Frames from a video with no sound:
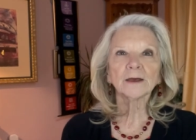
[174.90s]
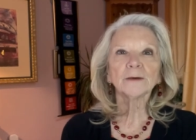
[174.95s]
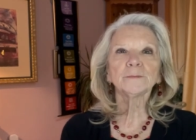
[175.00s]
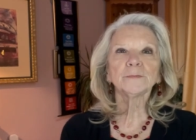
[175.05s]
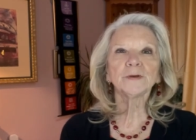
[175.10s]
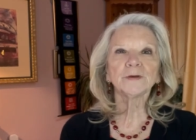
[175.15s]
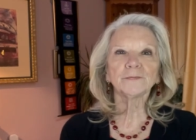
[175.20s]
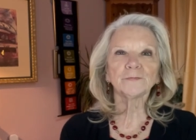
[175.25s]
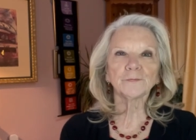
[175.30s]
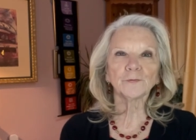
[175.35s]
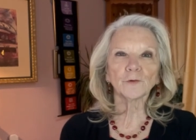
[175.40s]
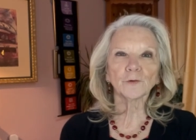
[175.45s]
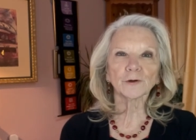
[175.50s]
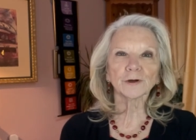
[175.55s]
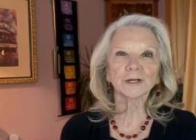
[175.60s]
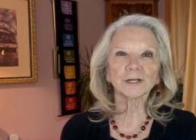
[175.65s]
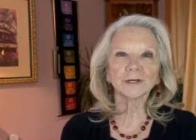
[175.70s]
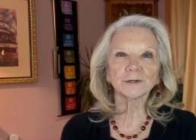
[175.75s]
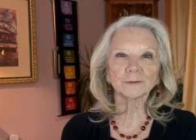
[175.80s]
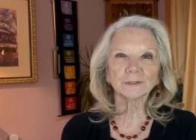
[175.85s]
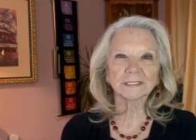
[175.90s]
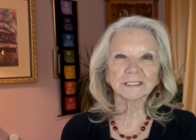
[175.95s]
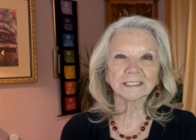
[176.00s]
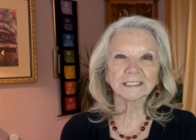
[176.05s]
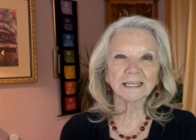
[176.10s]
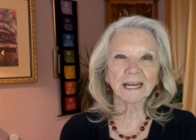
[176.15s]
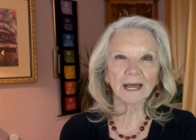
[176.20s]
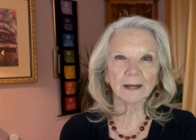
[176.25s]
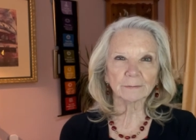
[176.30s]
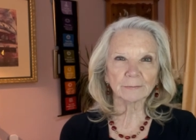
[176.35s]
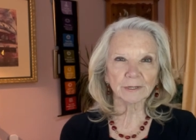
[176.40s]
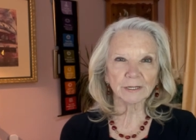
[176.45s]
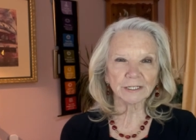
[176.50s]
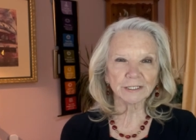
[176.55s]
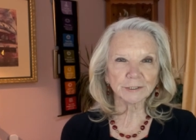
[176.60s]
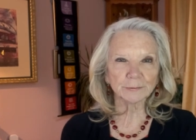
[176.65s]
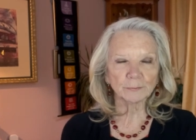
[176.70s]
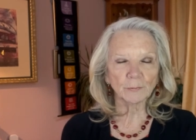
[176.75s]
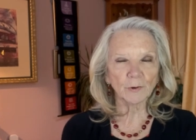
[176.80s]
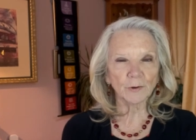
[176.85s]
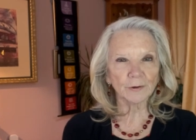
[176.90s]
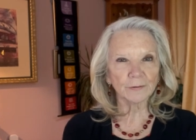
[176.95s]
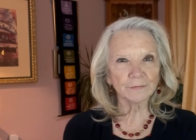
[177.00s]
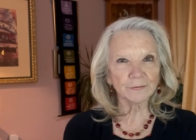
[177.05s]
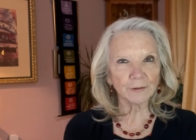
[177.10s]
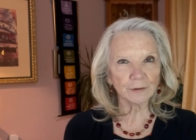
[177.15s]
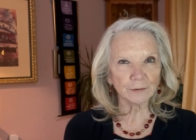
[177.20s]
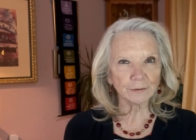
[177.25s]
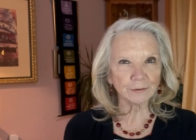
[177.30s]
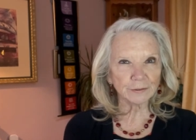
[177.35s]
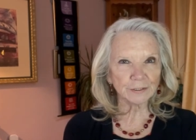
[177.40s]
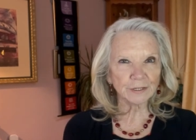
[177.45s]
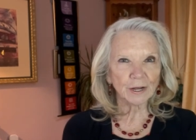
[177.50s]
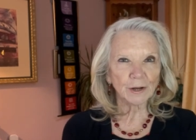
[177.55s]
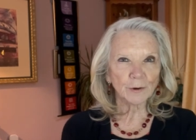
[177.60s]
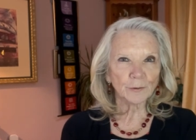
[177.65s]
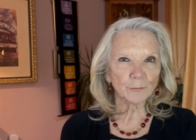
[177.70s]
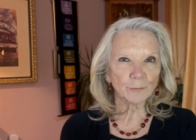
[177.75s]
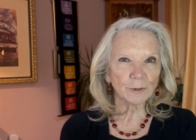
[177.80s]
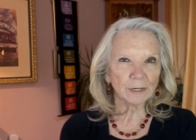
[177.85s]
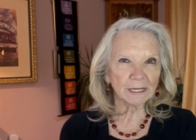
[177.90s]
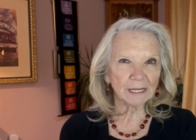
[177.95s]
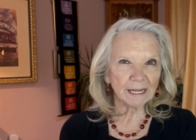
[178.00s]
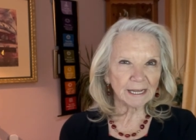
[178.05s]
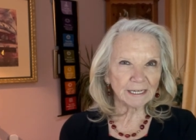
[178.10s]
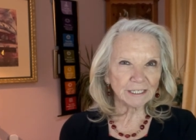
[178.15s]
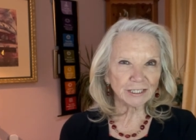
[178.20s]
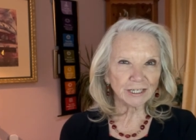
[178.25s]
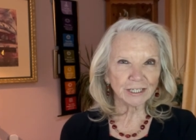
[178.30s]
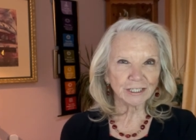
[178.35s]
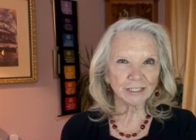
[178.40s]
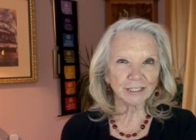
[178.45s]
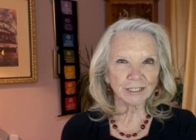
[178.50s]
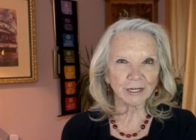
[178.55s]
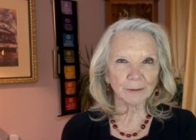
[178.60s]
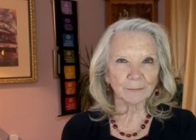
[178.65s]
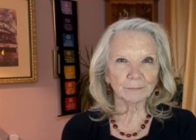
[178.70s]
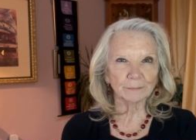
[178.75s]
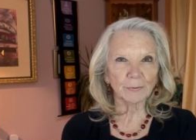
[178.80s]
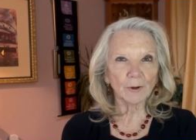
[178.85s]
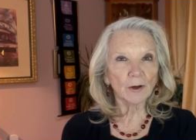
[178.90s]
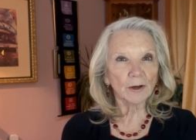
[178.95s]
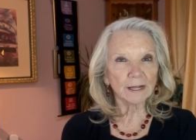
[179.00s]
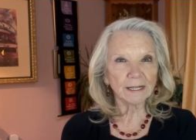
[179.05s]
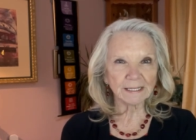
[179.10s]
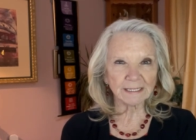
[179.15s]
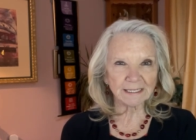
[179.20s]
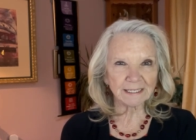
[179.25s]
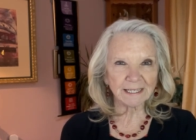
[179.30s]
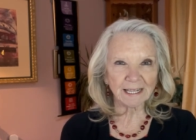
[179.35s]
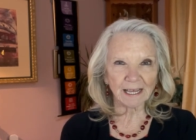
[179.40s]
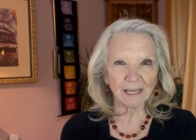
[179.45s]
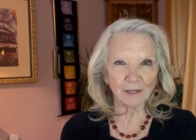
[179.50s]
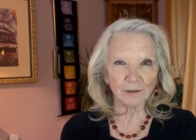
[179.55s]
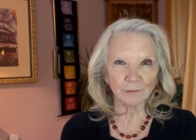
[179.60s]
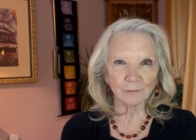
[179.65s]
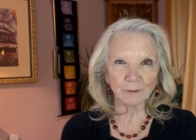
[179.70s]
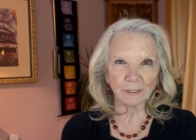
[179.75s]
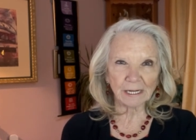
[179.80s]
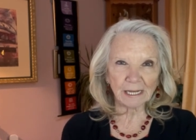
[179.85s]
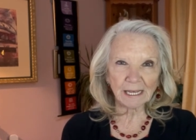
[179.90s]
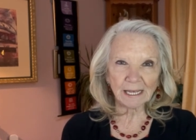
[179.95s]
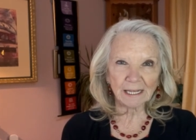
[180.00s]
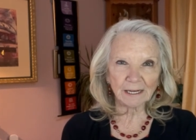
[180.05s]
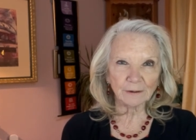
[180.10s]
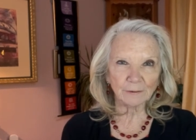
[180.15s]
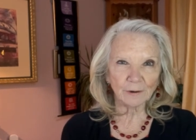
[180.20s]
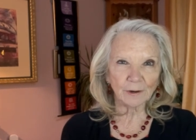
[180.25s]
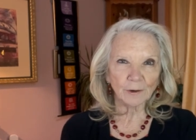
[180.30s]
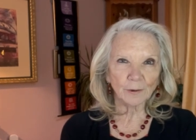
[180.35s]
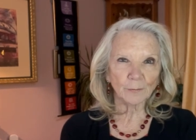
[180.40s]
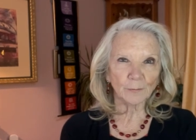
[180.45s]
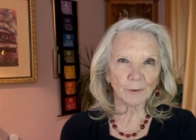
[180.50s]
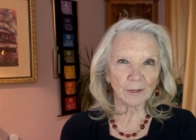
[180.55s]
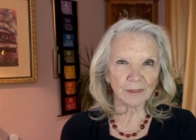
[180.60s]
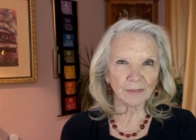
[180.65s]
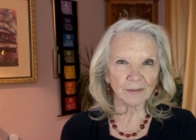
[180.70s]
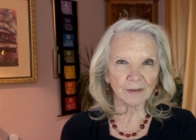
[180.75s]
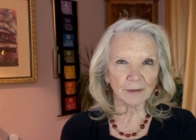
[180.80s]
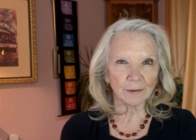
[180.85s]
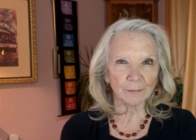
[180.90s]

before you establish more of those relationship bonds that you need with the